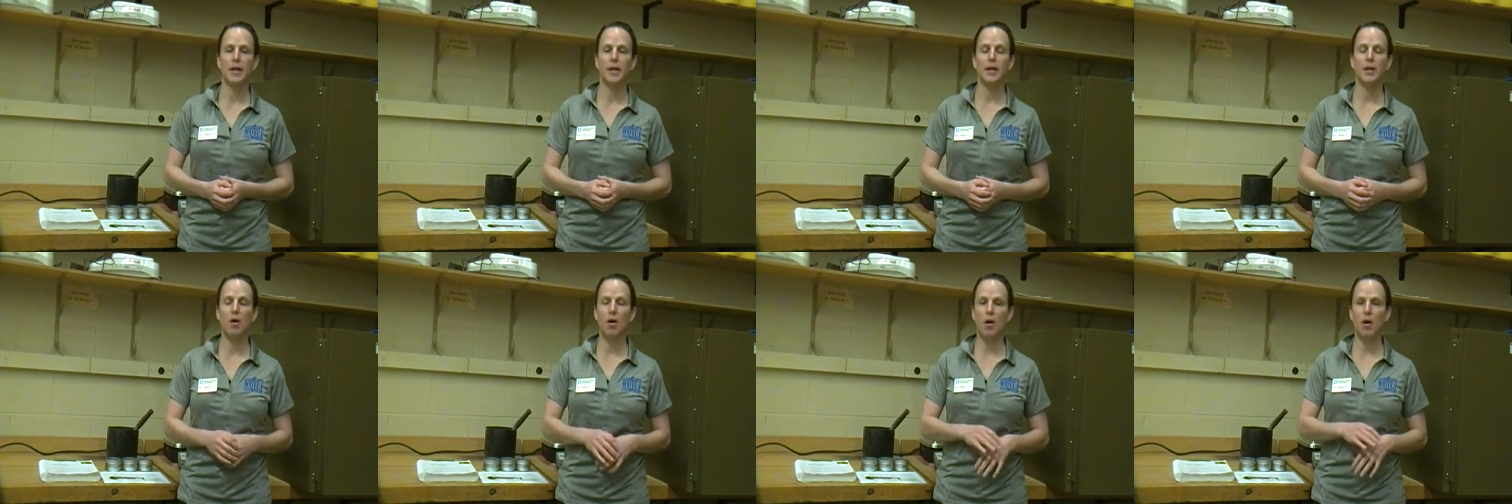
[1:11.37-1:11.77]

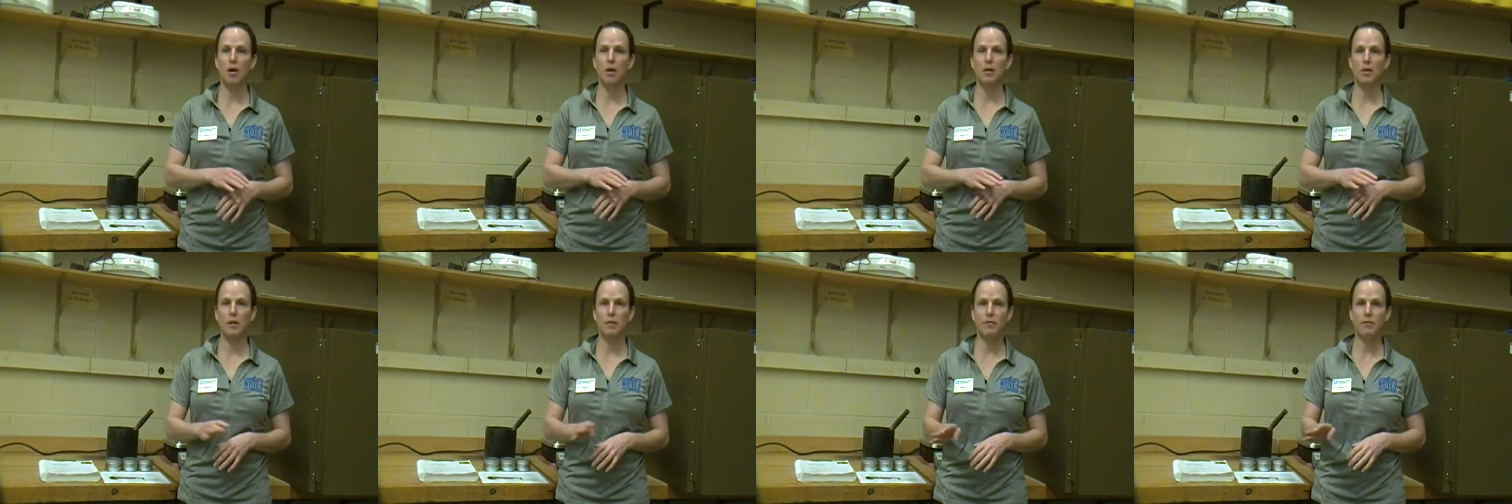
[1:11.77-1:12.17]
And
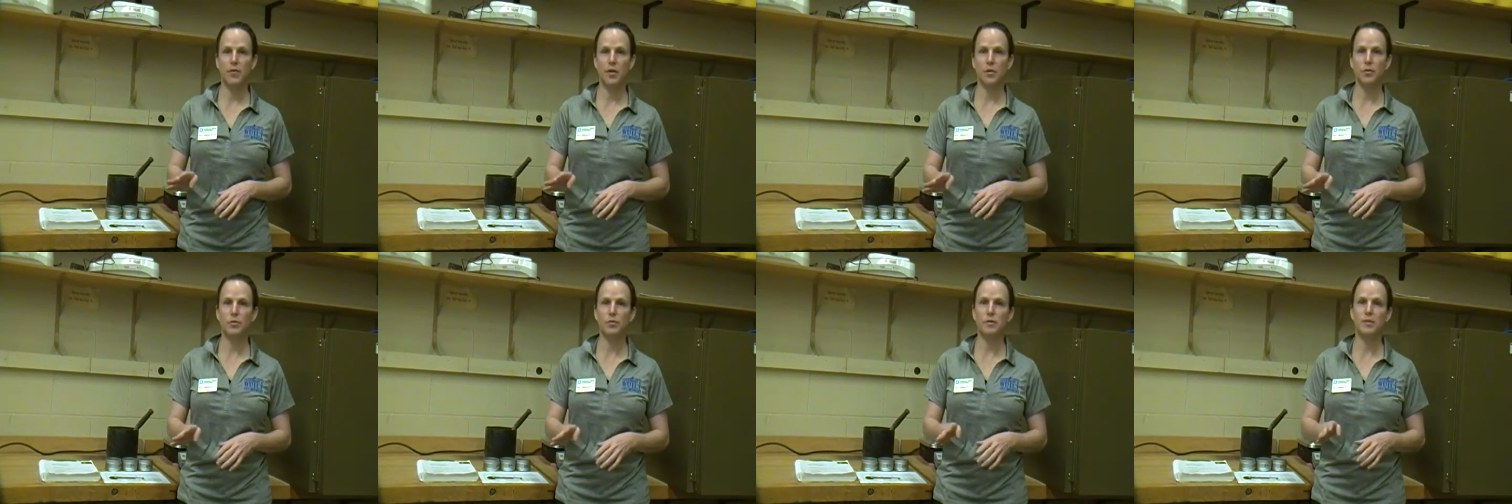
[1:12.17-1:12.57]
all of
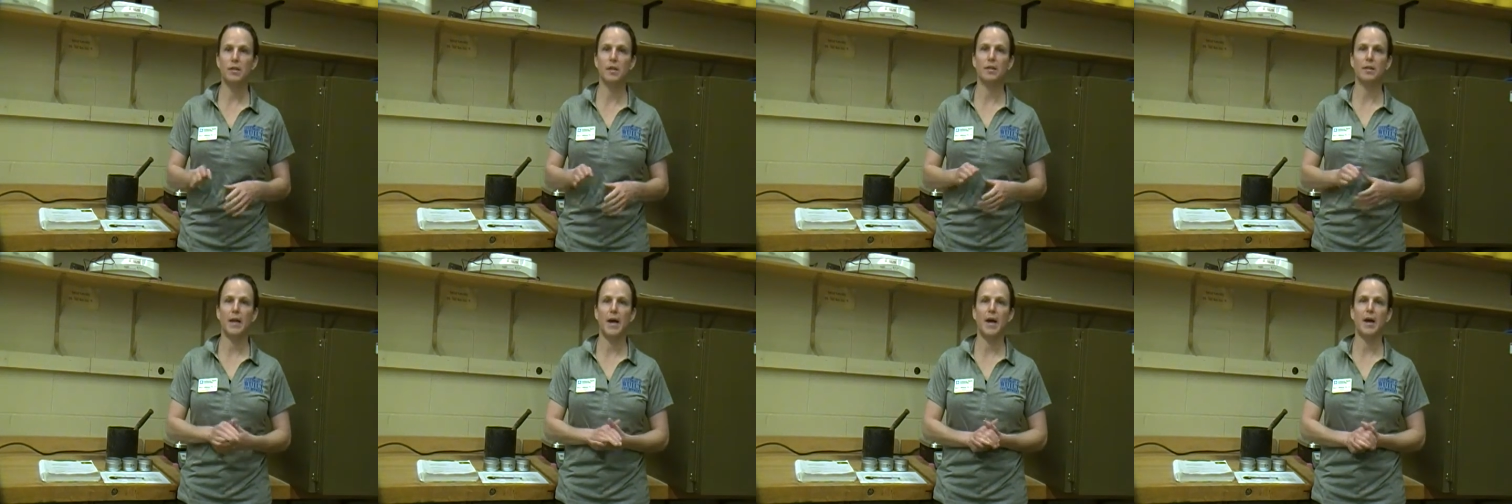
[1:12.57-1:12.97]

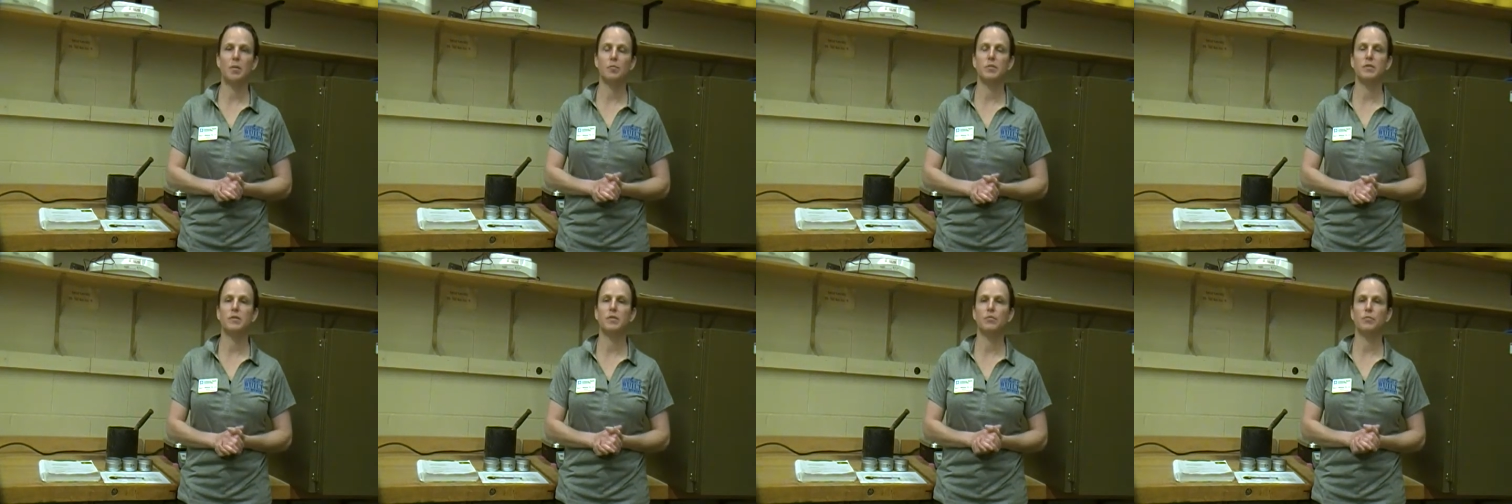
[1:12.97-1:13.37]
those
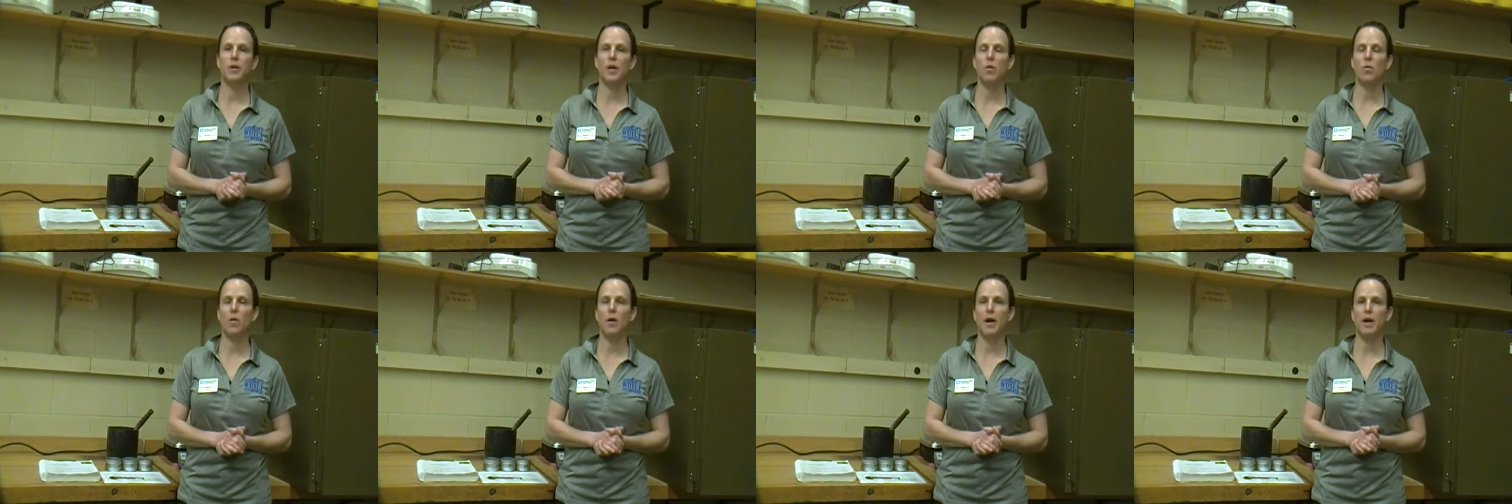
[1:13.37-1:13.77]
labs
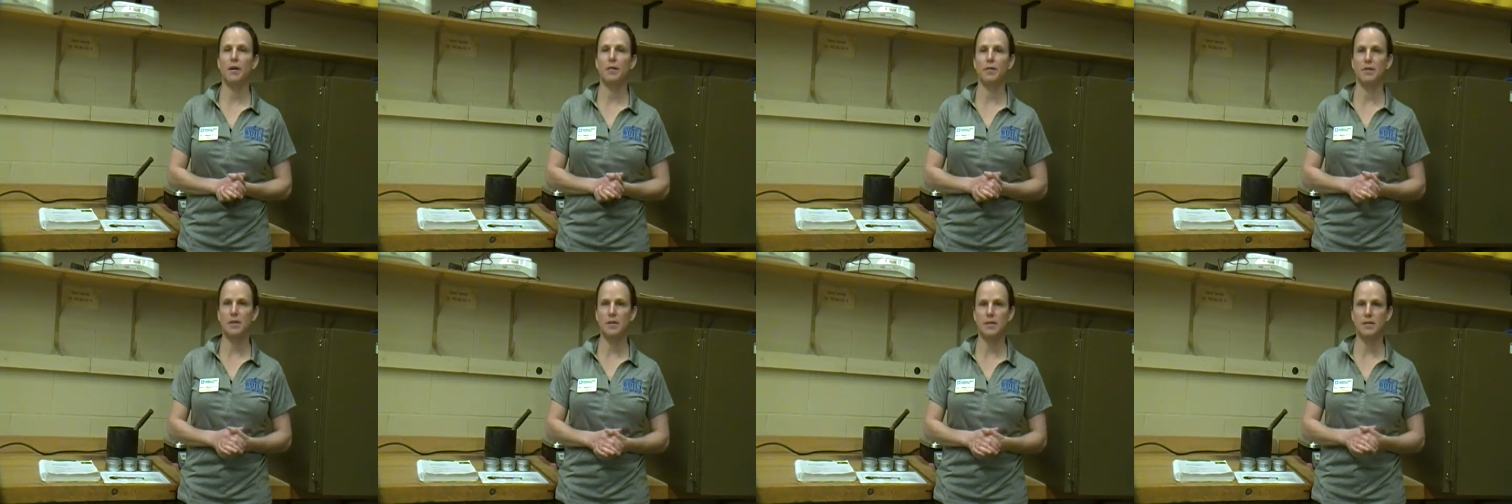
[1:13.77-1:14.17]

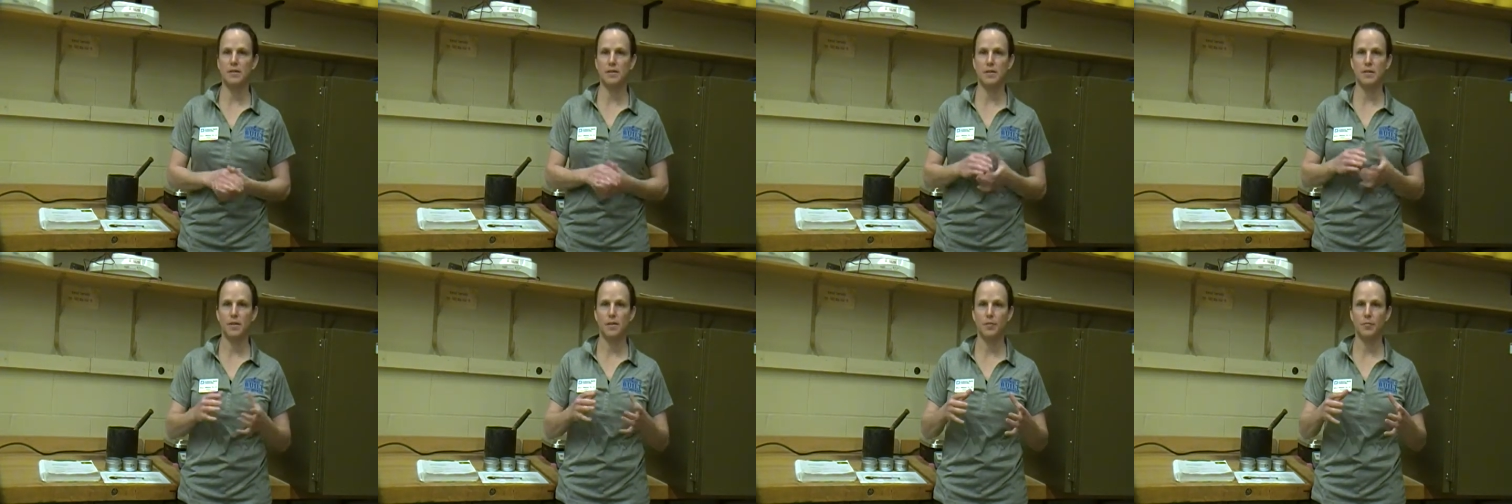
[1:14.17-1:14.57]
require
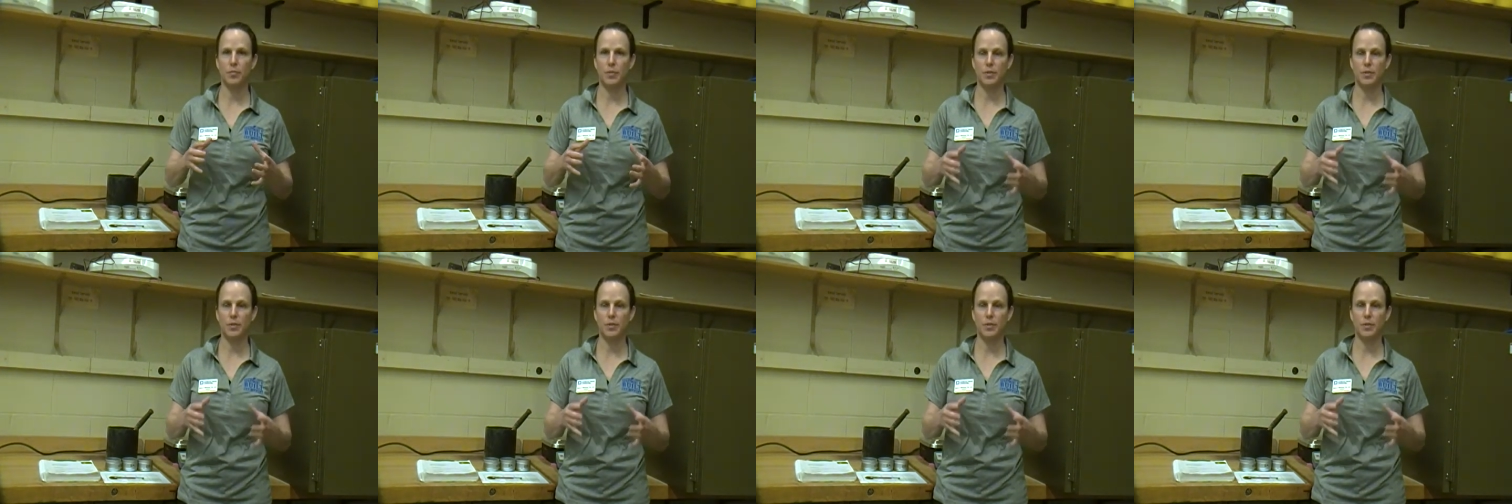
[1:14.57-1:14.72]
this